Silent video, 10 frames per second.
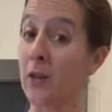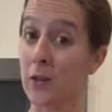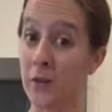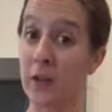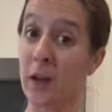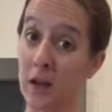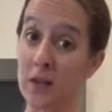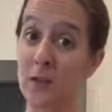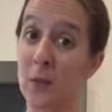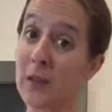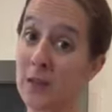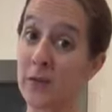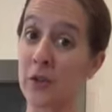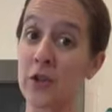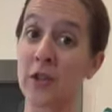I look for the
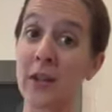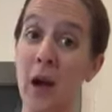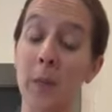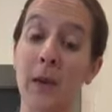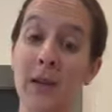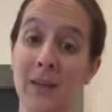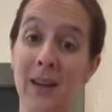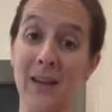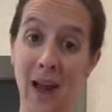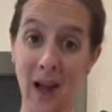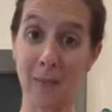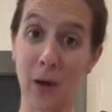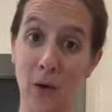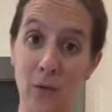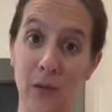unsweetened version now because I can add
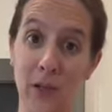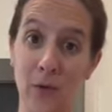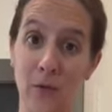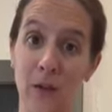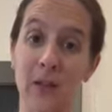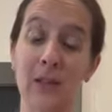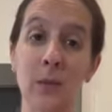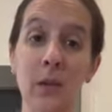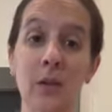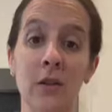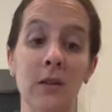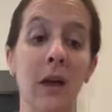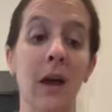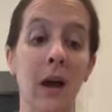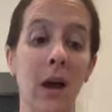my own keto-friendly sweeteners,
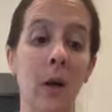